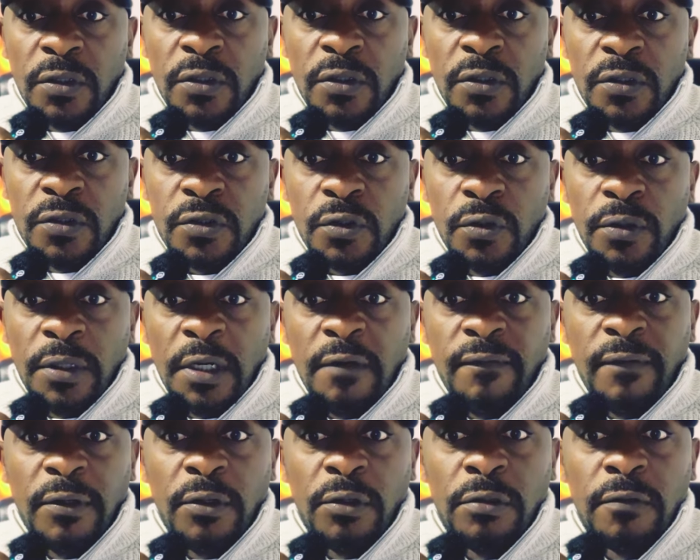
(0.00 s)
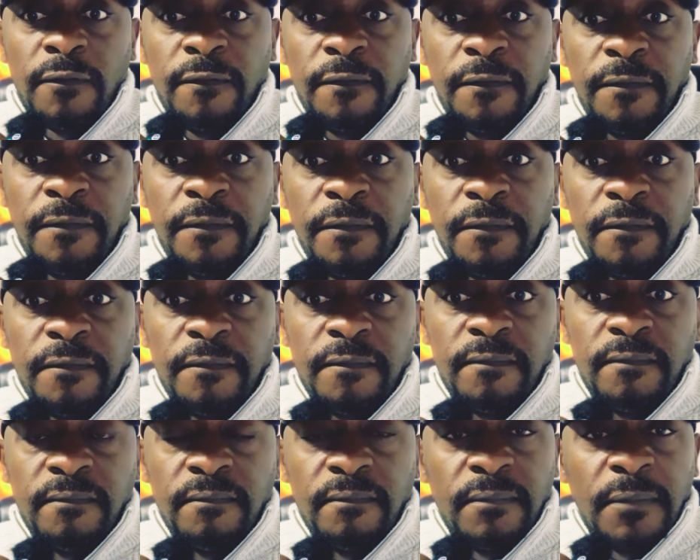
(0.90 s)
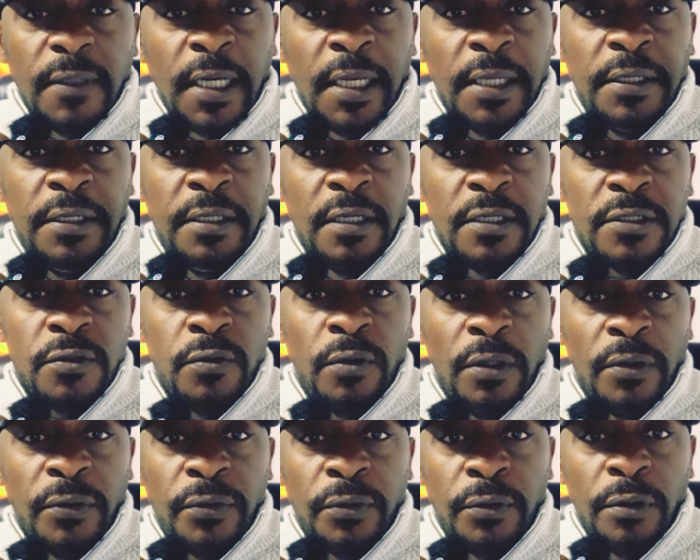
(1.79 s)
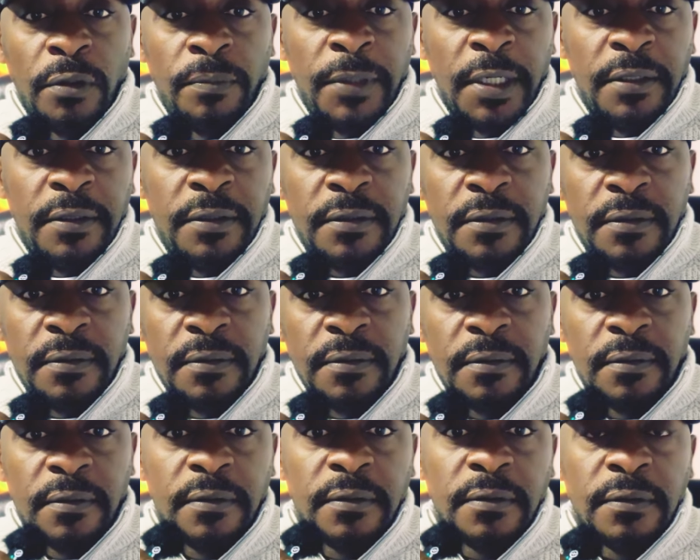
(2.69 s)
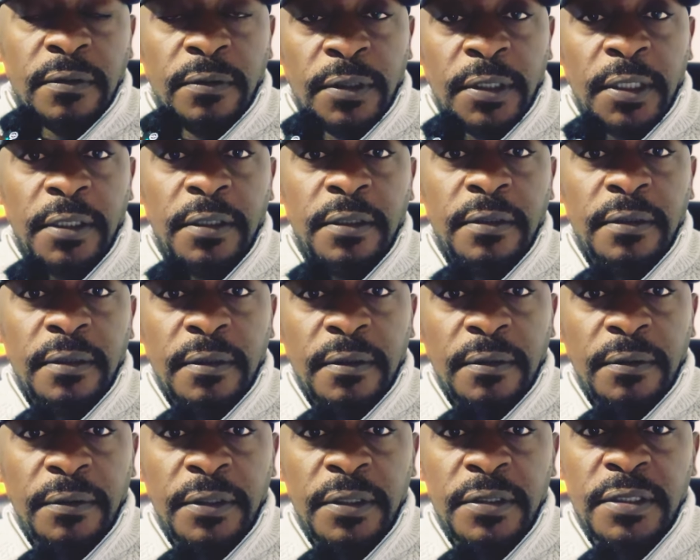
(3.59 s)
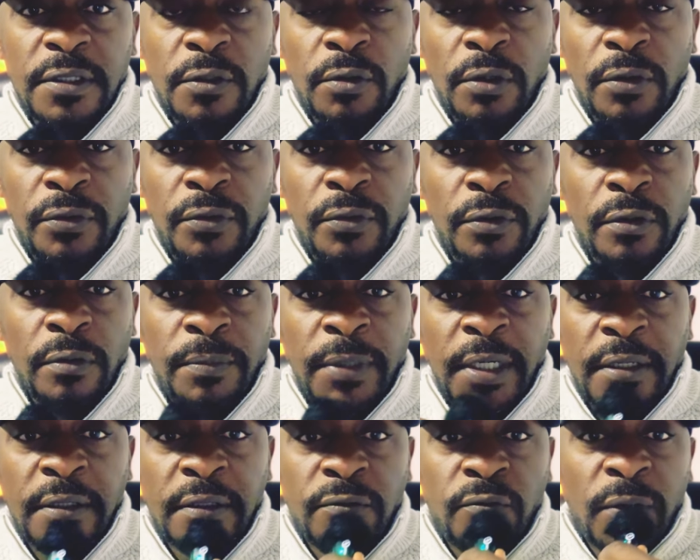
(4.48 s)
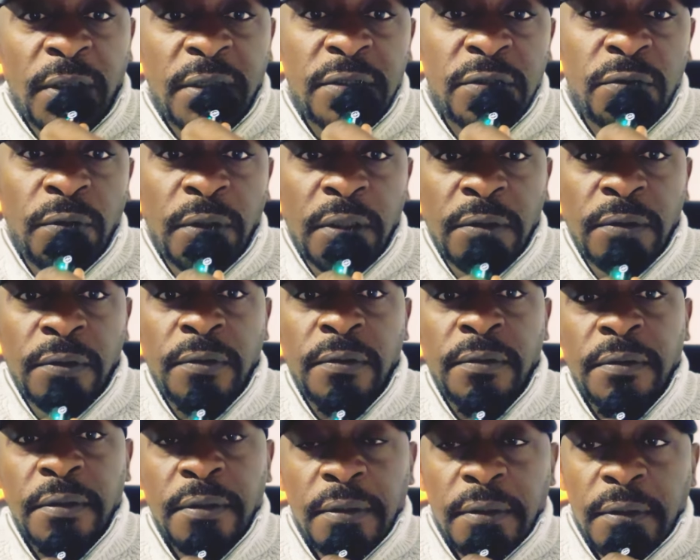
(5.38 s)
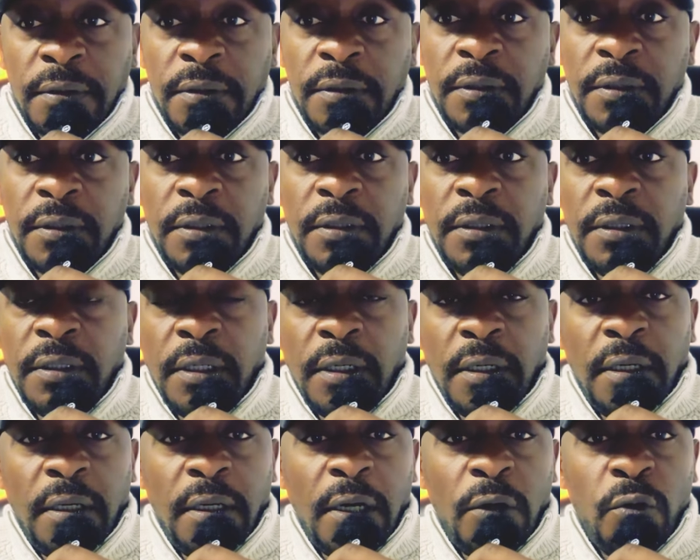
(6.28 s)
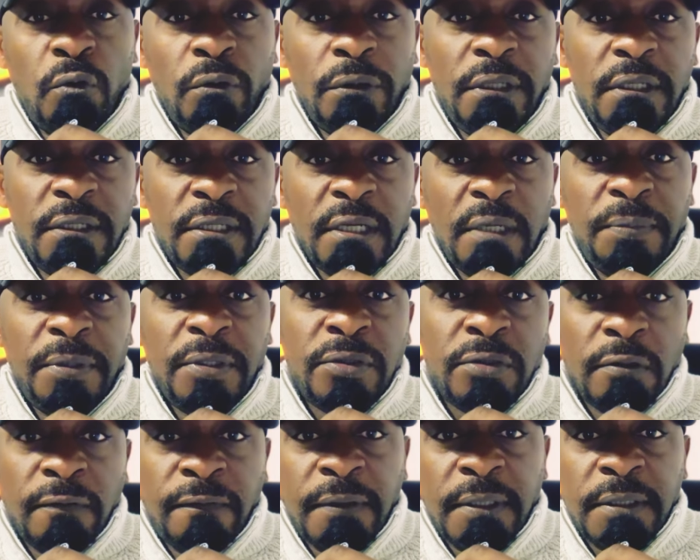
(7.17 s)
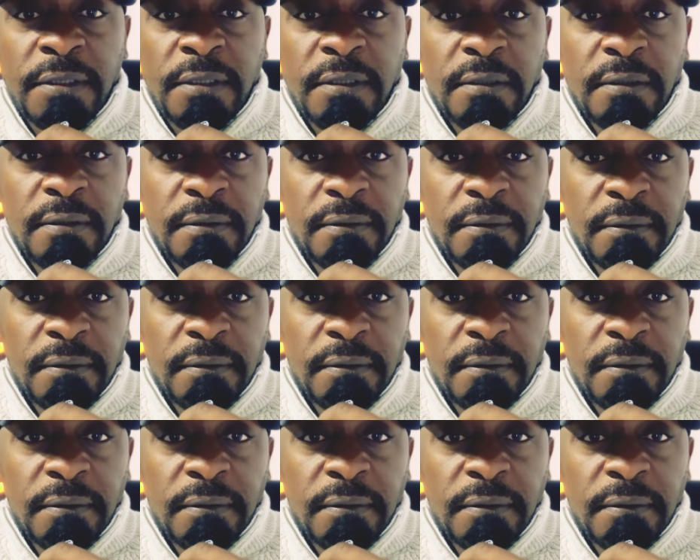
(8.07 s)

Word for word: So you have a lot of ideas going through your mind. Okay? Things are going through your mind. What is going on? How could this happen so fast?